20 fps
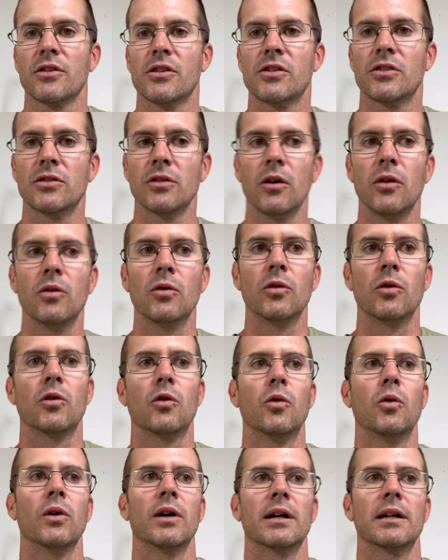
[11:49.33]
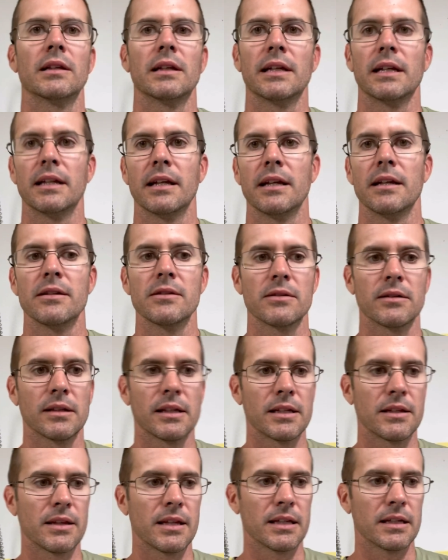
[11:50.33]
so quickly and easily
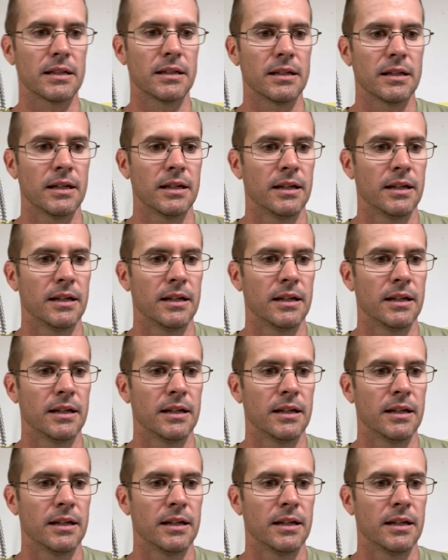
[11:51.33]
that